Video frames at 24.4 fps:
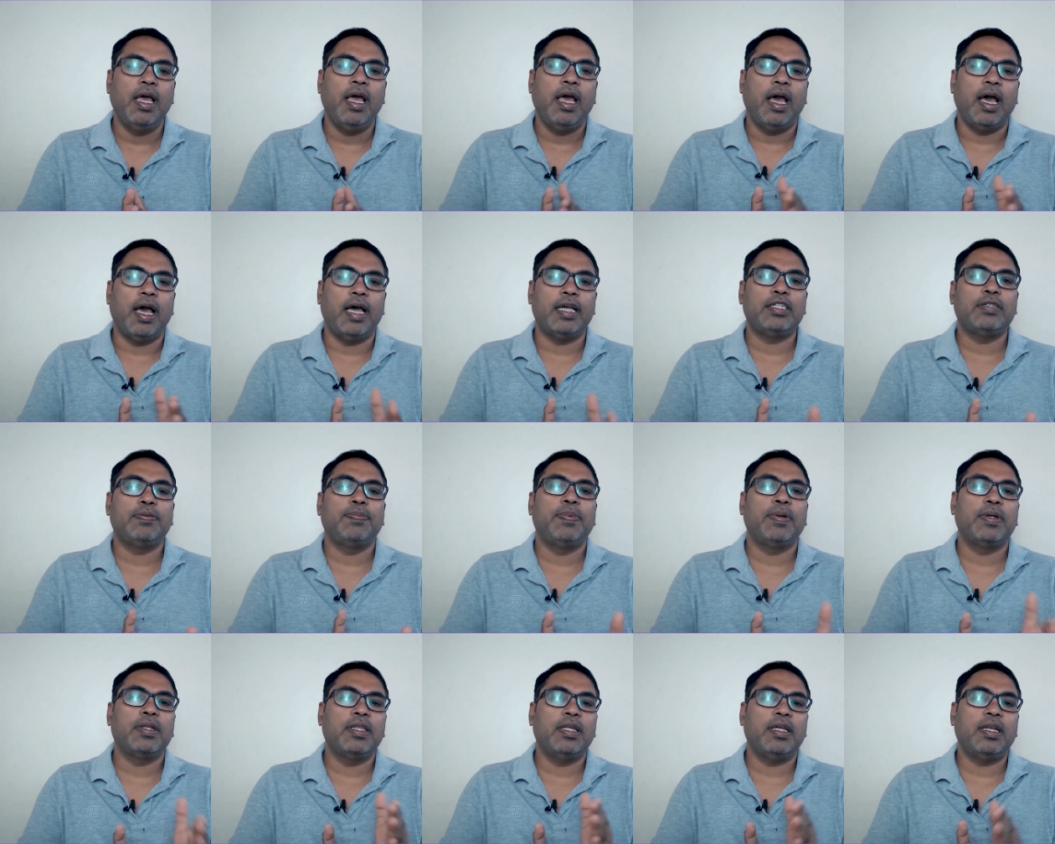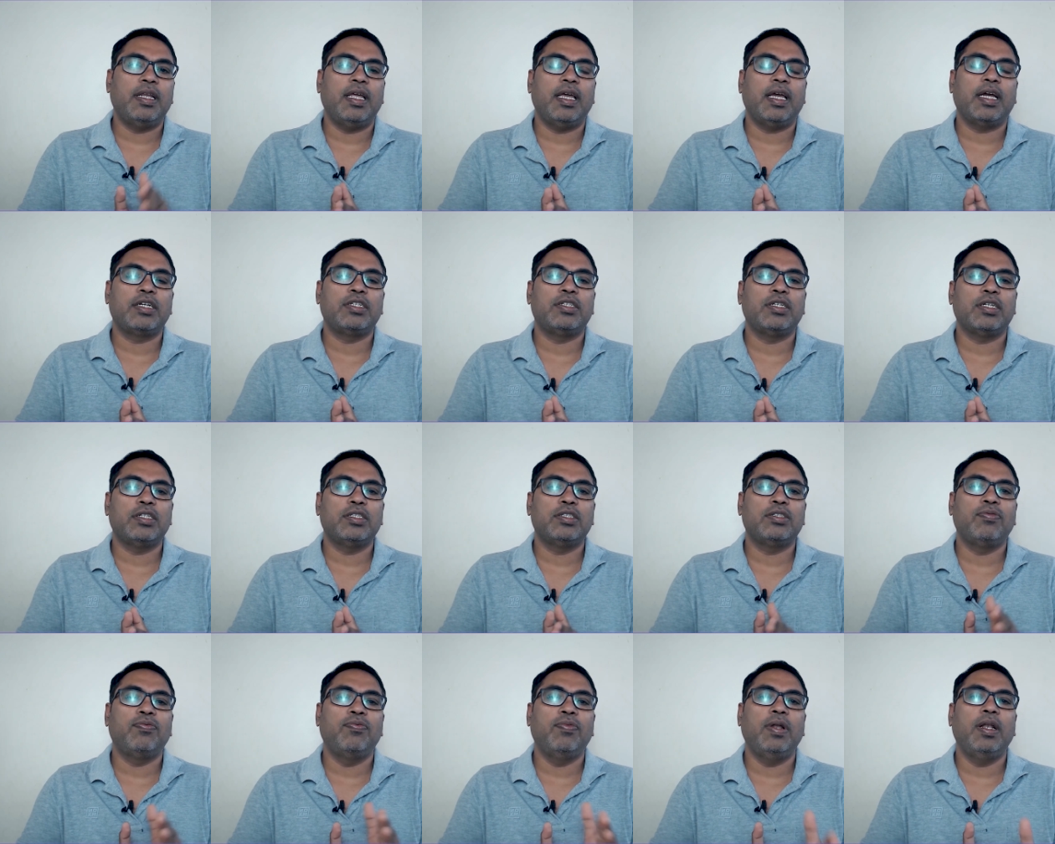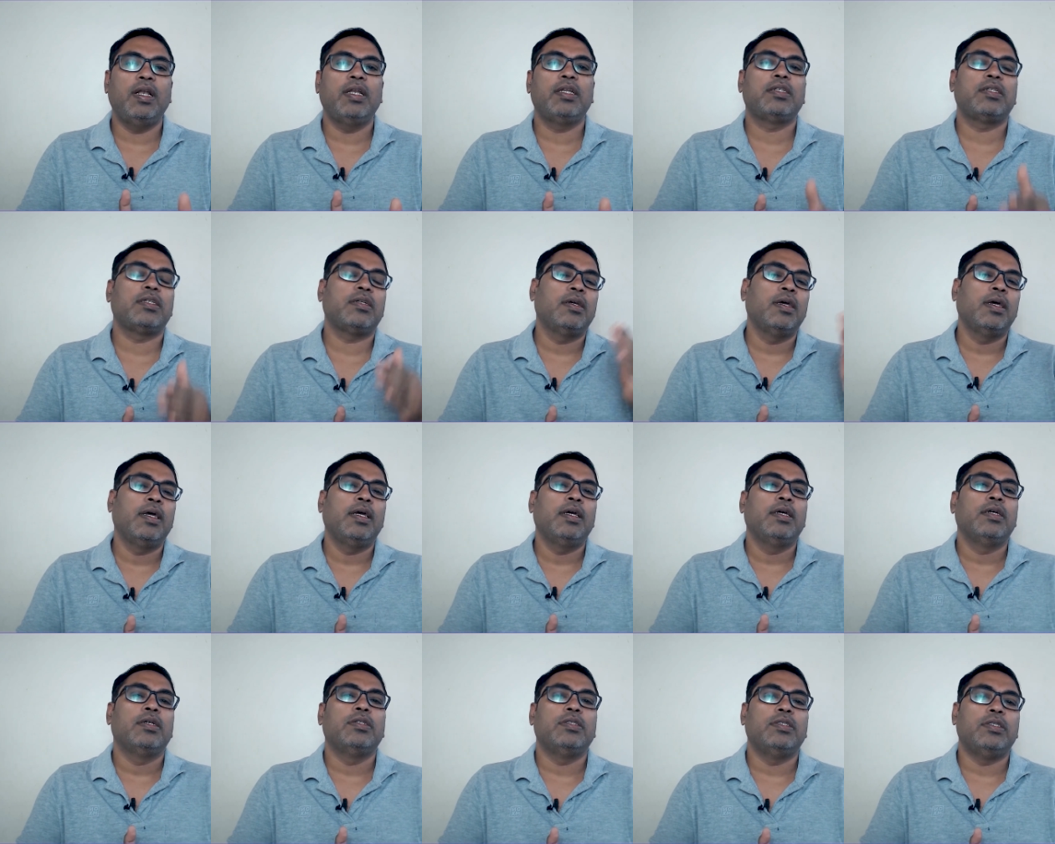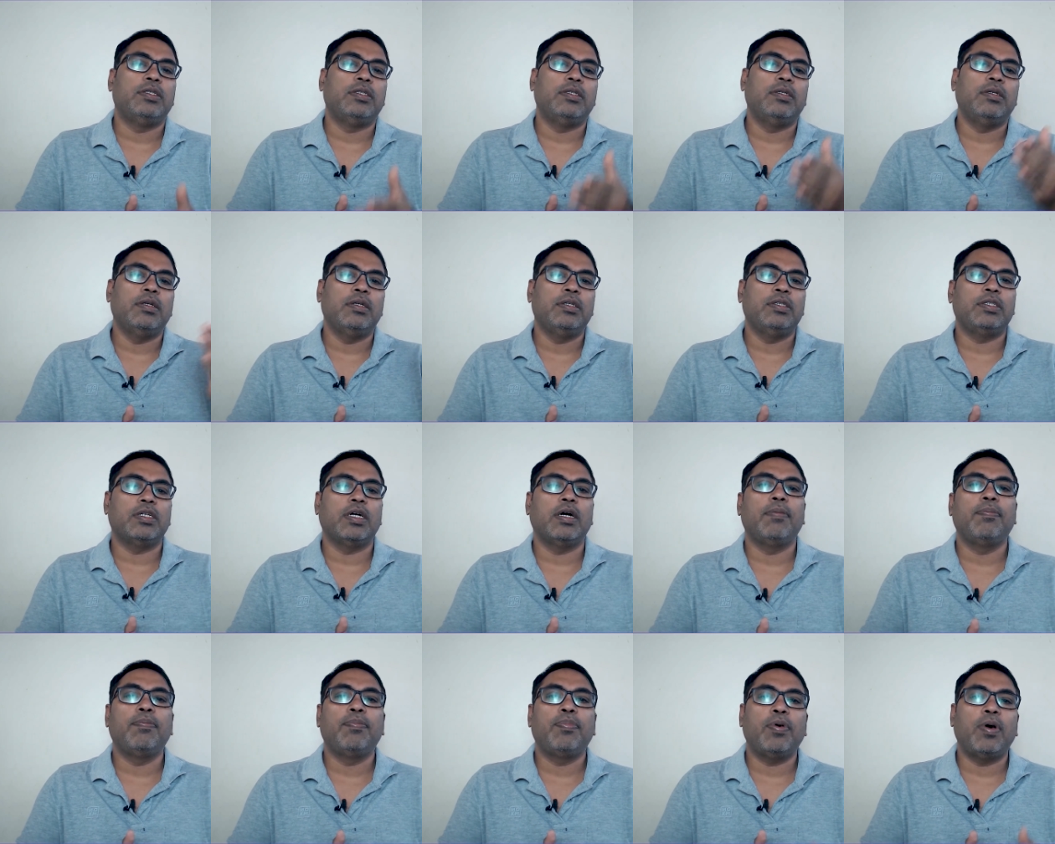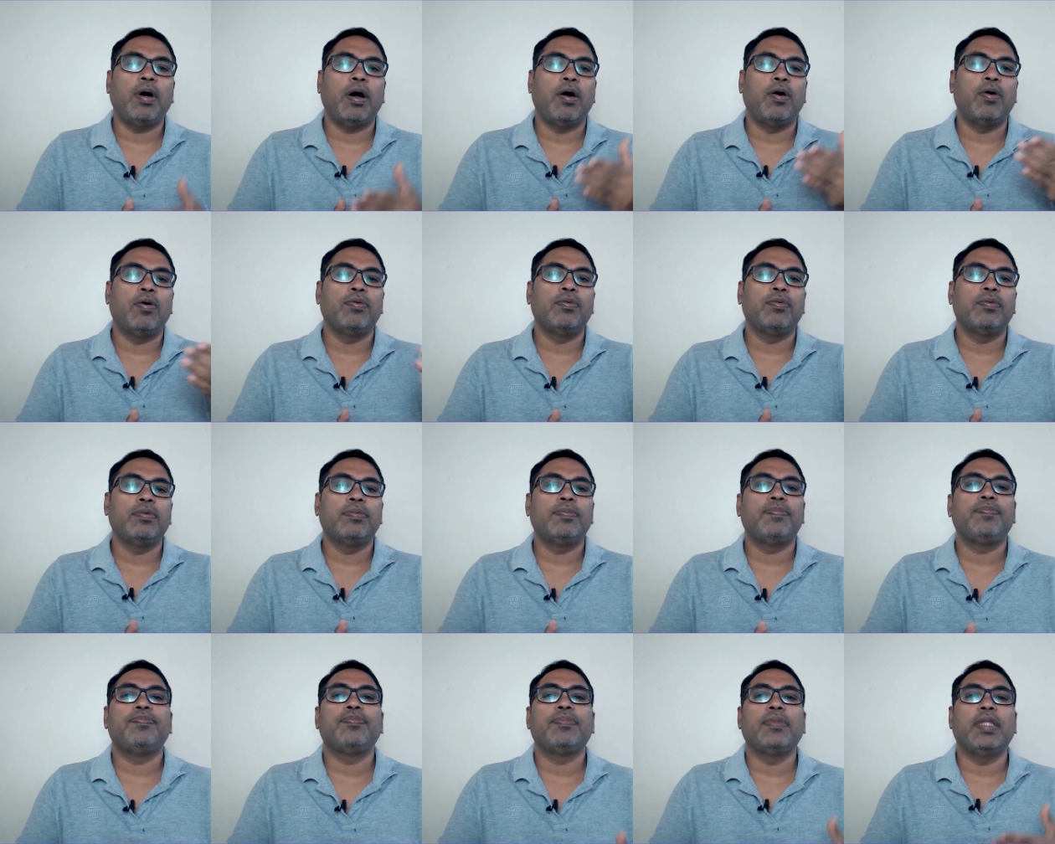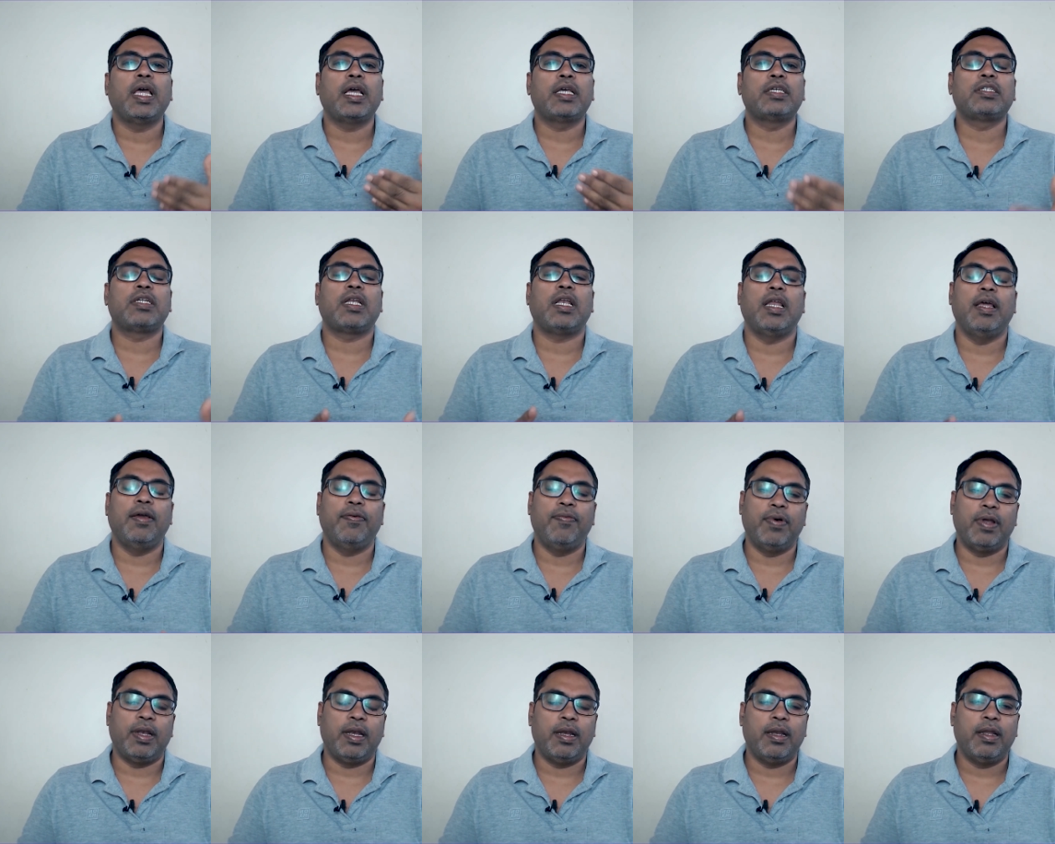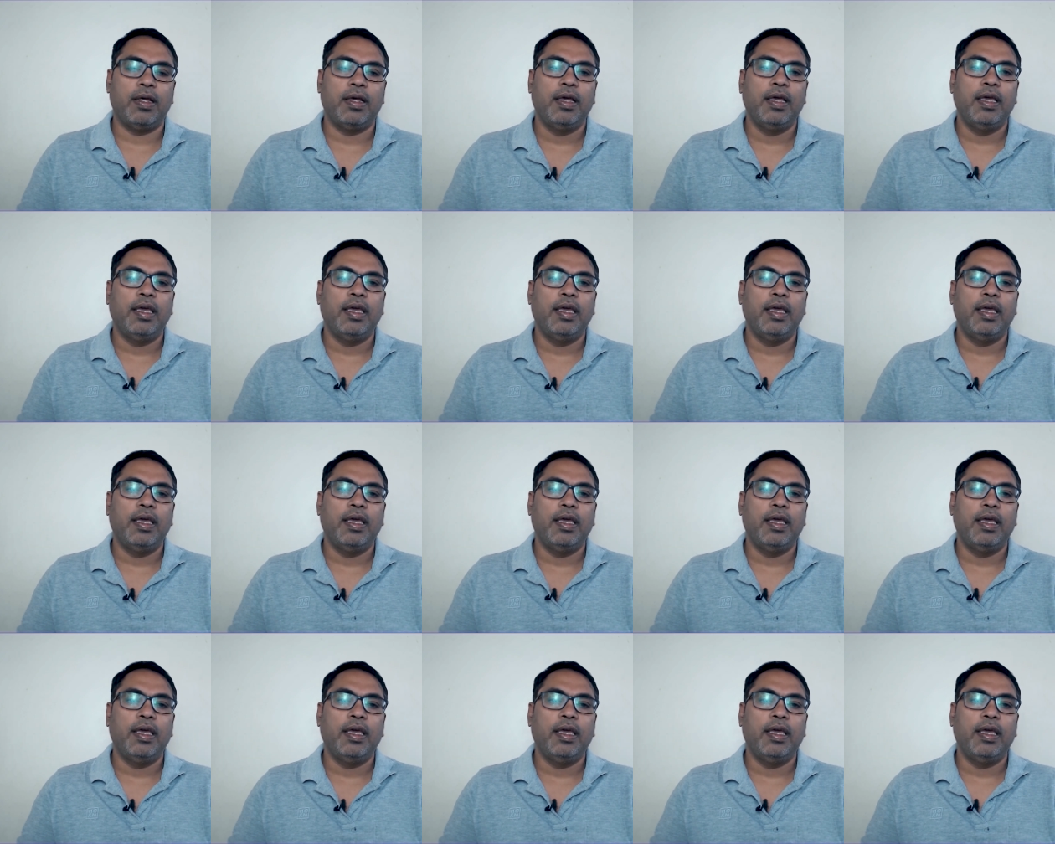as per the reactions will jump on next level